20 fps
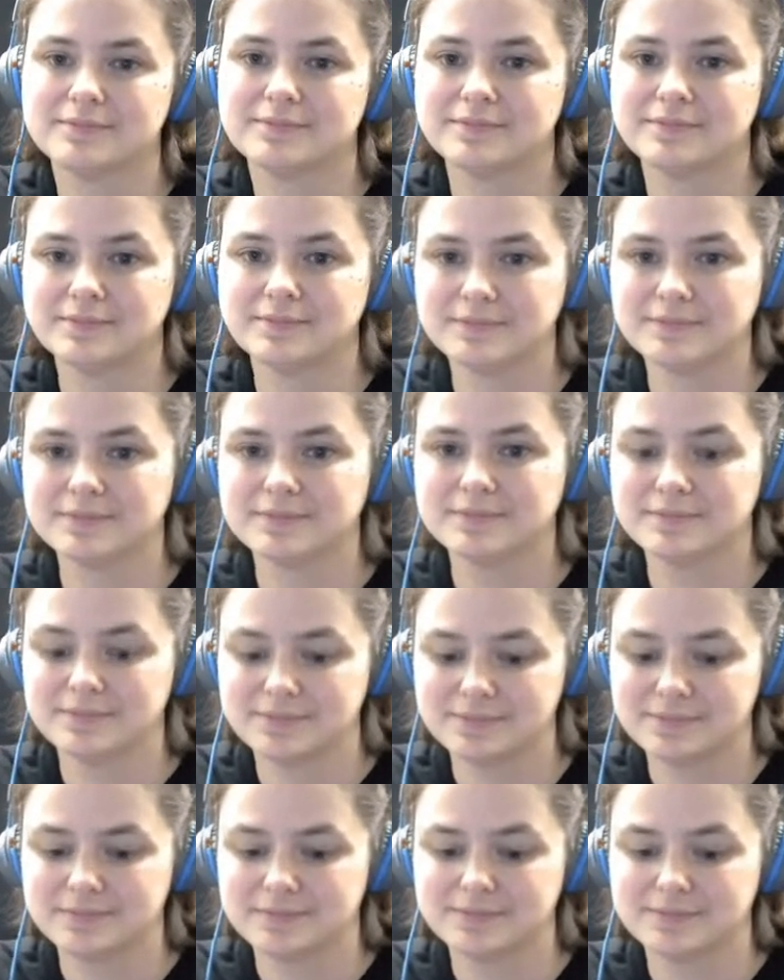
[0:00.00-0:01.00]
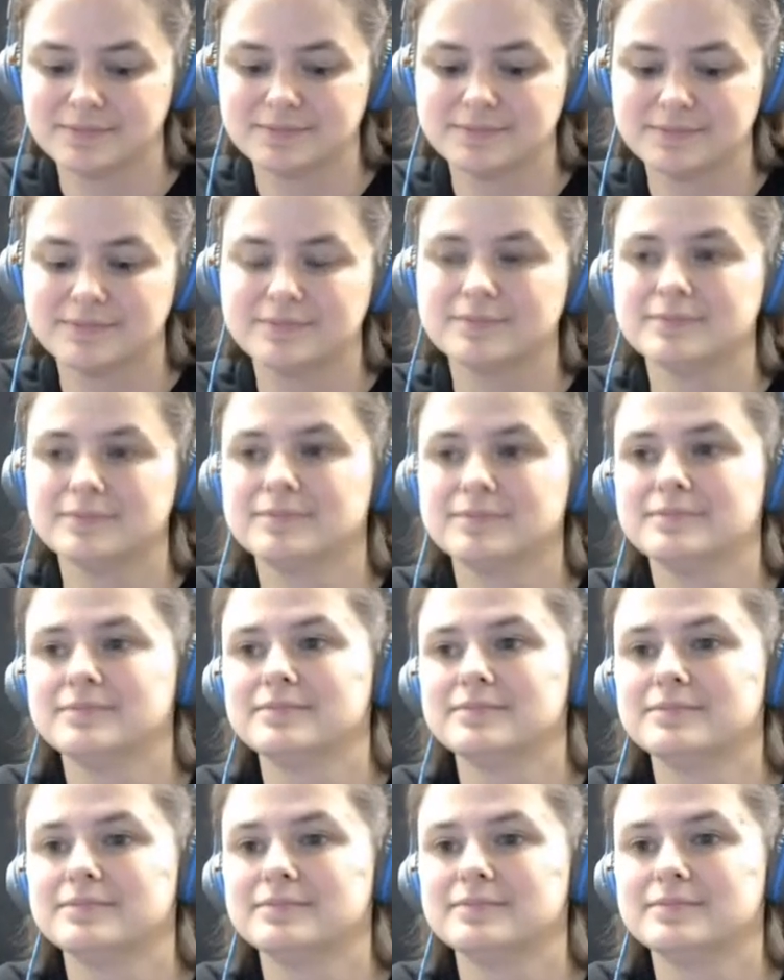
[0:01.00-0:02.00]

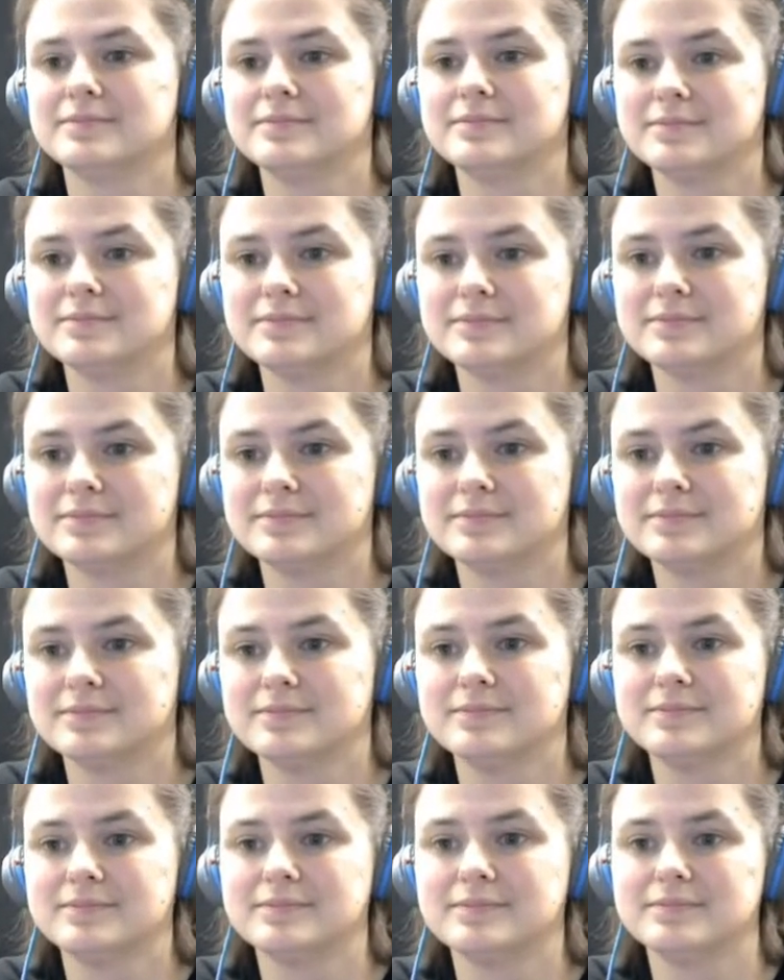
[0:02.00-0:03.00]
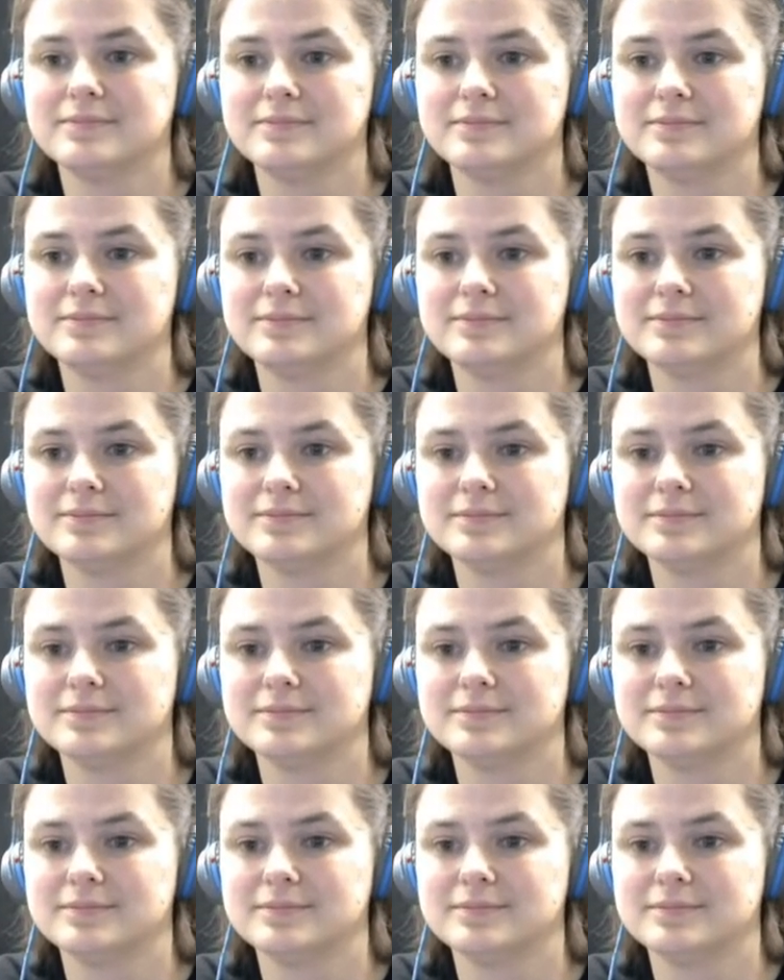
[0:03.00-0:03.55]
[no speech]